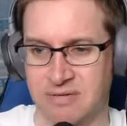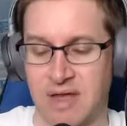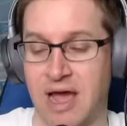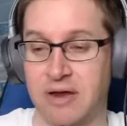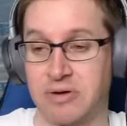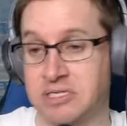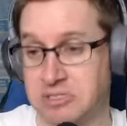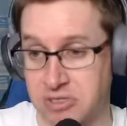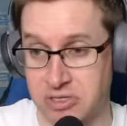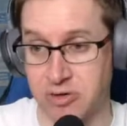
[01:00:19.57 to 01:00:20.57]
I don't
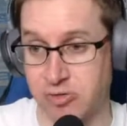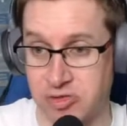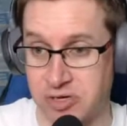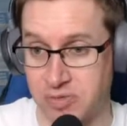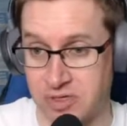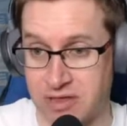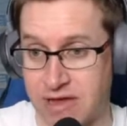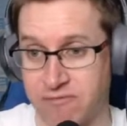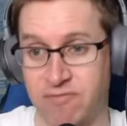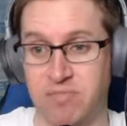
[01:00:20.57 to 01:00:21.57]
necessarily agree with it in real
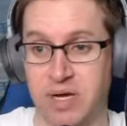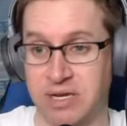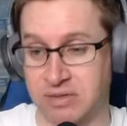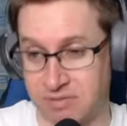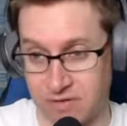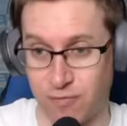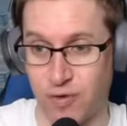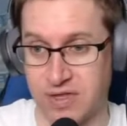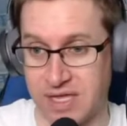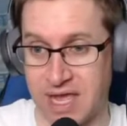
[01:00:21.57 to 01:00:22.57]
life, but
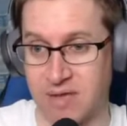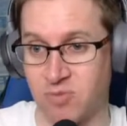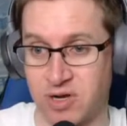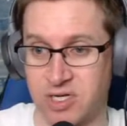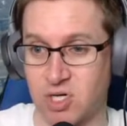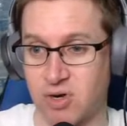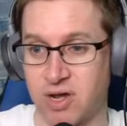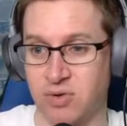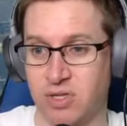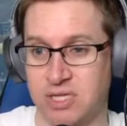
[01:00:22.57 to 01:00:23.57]
for the game, we're going to turn
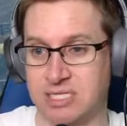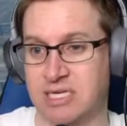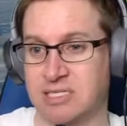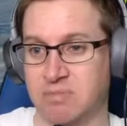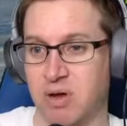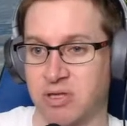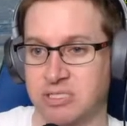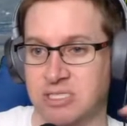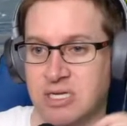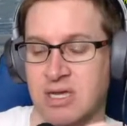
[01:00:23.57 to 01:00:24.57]
on this as a
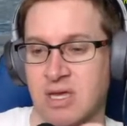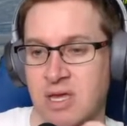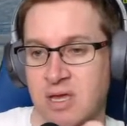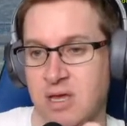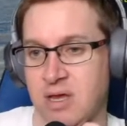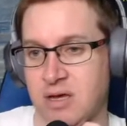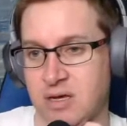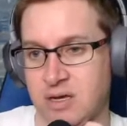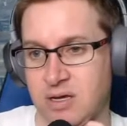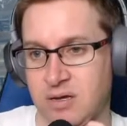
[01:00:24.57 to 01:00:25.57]
policy.
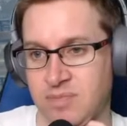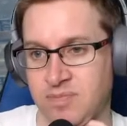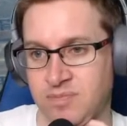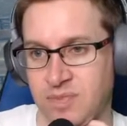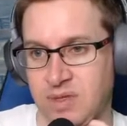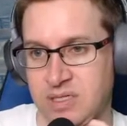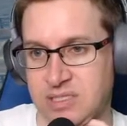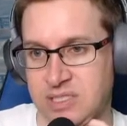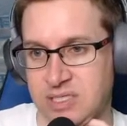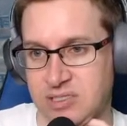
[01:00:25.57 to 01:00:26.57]
Let's
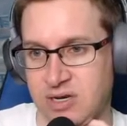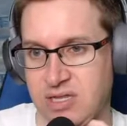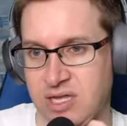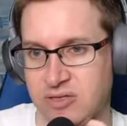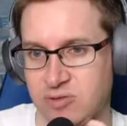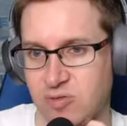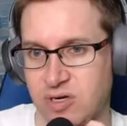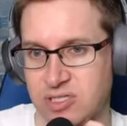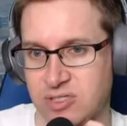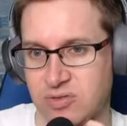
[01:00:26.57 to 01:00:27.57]
see. Is there anything else we want
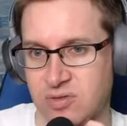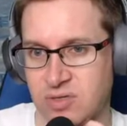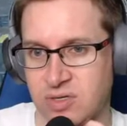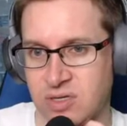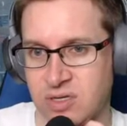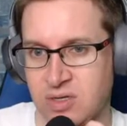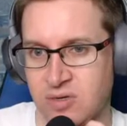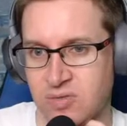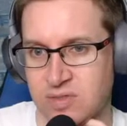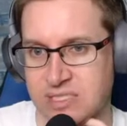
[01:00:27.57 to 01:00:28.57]
to do?
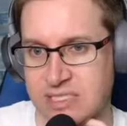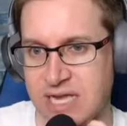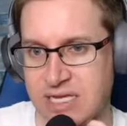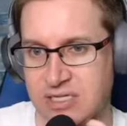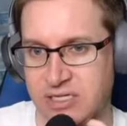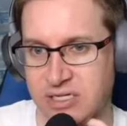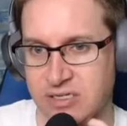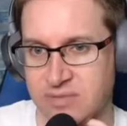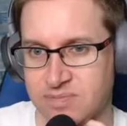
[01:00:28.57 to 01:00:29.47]
Recycling.